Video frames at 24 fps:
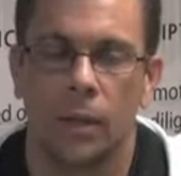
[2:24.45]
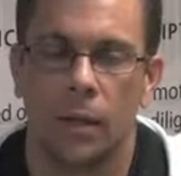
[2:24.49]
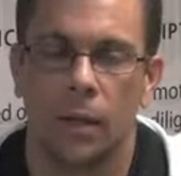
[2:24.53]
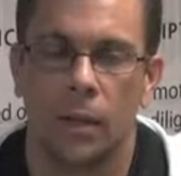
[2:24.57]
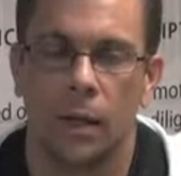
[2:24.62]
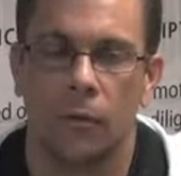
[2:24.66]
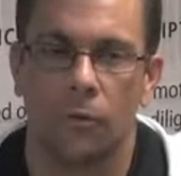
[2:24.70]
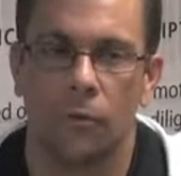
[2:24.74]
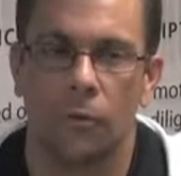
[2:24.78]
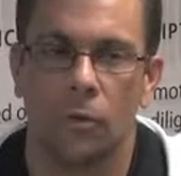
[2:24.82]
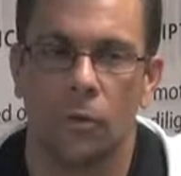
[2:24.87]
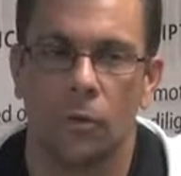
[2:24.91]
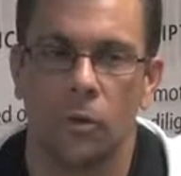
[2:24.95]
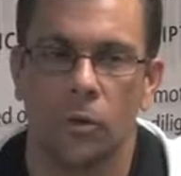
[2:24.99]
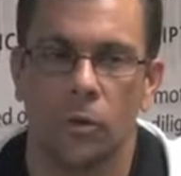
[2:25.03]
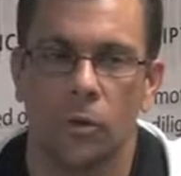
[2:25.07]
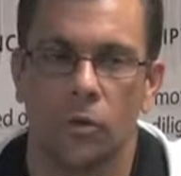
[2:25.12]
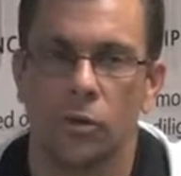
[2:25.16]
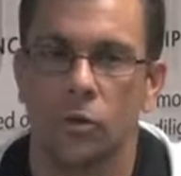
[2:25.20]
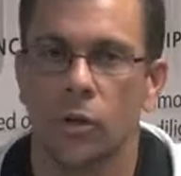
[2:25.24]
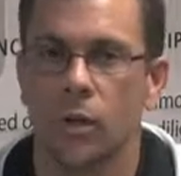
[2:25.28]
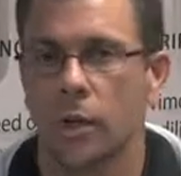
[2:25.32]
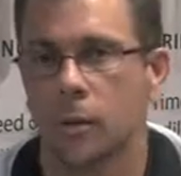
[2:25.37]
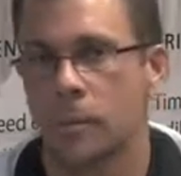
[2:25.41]
Now for
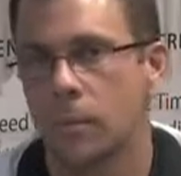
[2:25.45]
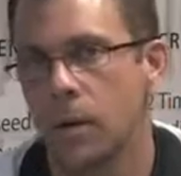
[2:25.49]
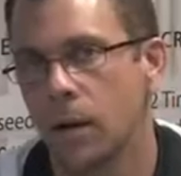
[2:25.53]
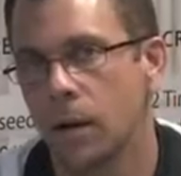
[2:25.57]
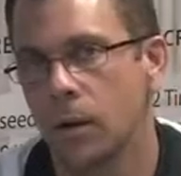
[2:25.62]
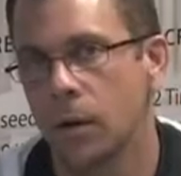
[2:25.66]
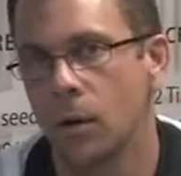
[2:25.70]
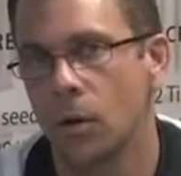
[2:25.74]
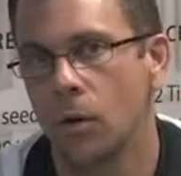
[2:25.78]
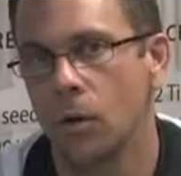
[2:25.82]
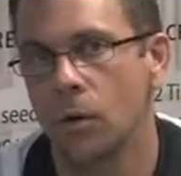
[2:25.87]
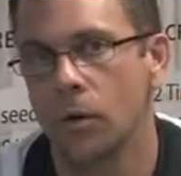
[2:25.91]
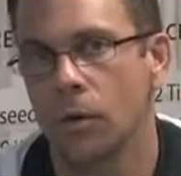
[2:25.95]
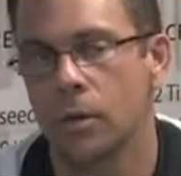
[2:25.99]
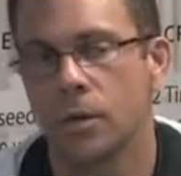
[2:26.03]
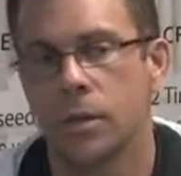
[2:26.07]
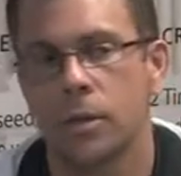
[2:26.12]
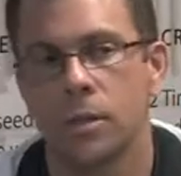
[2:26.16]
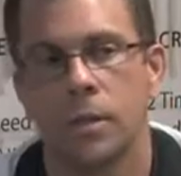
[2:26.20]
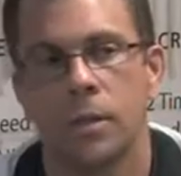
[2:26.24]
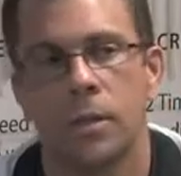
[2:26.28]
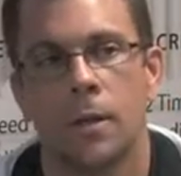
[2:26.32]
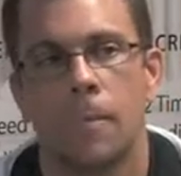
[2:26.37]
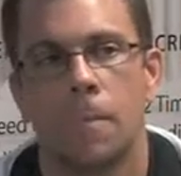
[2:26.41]
truck mount
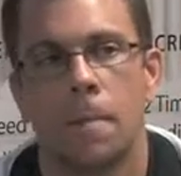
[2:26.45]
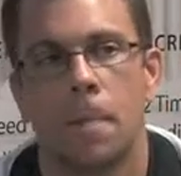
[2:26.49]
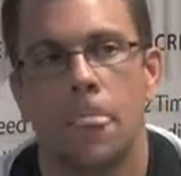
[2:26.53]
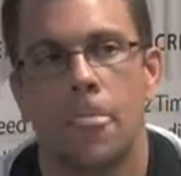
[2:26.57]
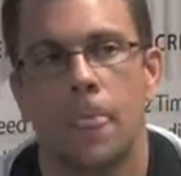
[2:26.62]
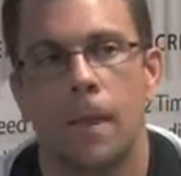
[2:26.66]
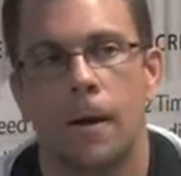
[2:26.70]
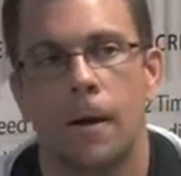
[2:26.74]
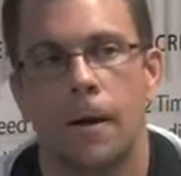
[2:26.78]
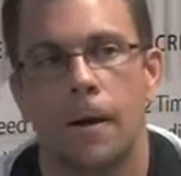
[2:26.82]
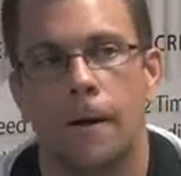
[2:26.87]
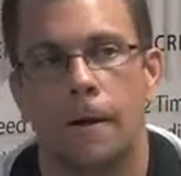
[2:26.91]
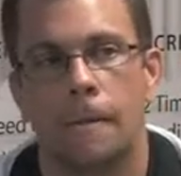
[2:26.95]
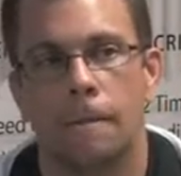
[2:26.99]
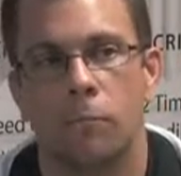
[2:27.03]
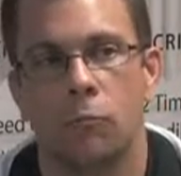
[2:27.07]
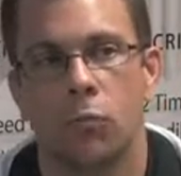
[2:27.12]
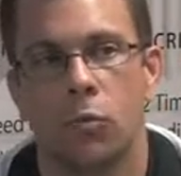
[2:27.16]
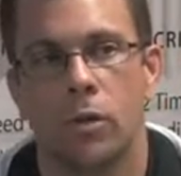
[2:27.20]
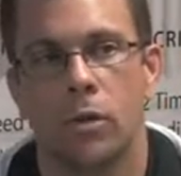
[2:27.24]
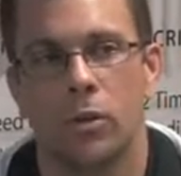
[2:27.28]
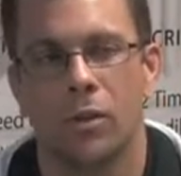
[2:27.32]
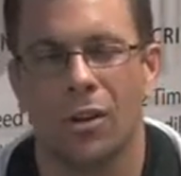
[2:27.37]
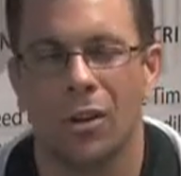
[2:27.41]
owners,
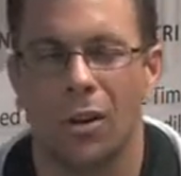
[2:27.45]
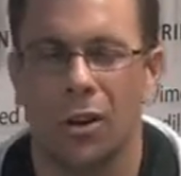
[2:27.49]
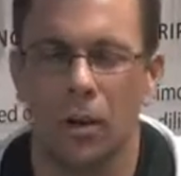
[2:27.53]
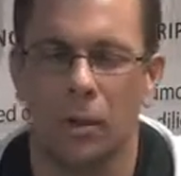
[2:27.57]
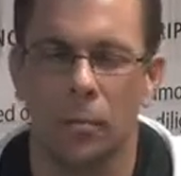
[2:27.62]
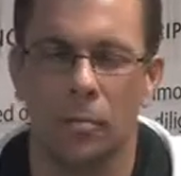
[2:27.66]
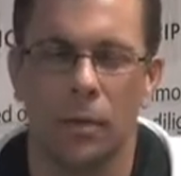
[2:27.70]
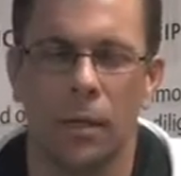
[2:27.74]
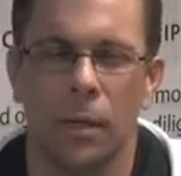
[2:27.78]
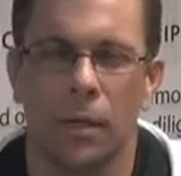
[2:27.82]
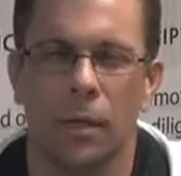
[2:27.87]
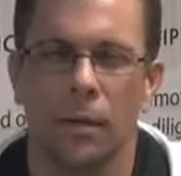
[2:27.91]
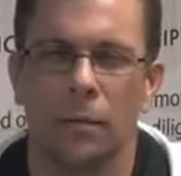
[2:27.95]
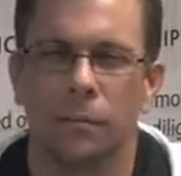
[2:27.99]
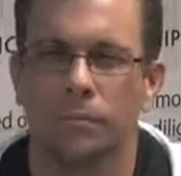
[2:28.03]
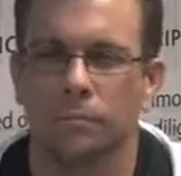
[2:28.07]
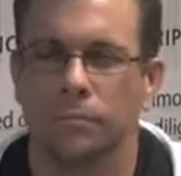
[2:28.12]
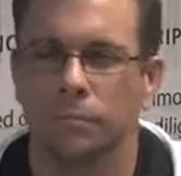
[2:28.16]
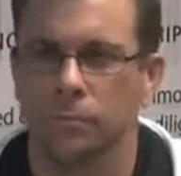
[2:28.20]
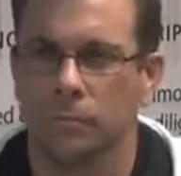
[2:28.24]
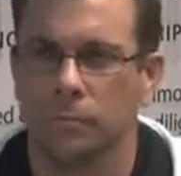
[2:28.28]
with carpeting,